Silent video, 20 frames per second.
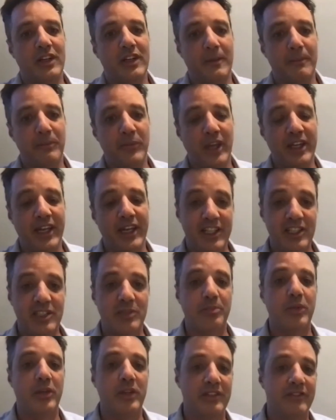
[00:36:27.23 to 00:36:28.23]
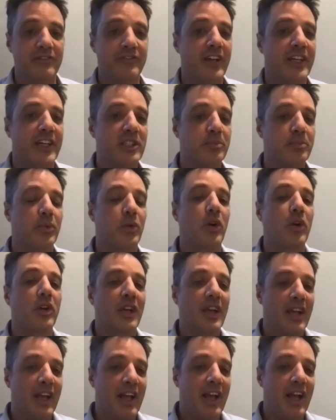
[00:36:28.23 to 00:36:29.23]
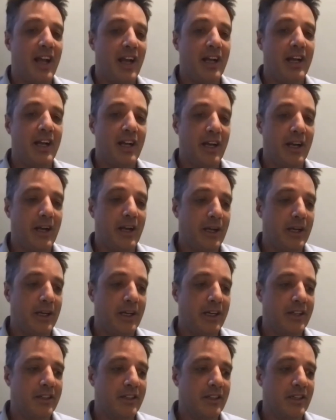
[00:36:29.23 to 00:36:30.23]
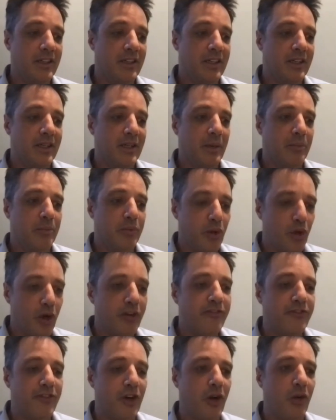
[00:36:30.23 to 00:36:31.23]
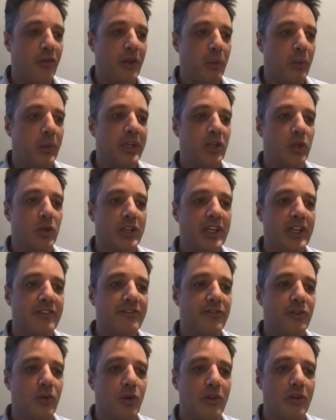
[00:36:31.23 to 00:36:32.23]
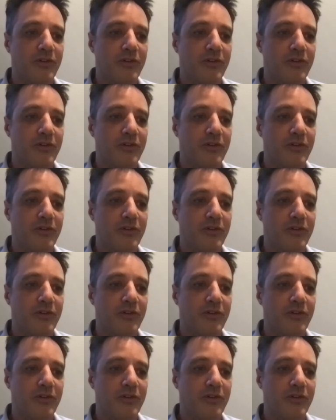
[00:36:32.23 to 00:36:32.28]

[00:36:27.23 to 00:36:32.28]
an expert in Facebook a profile that we're looking for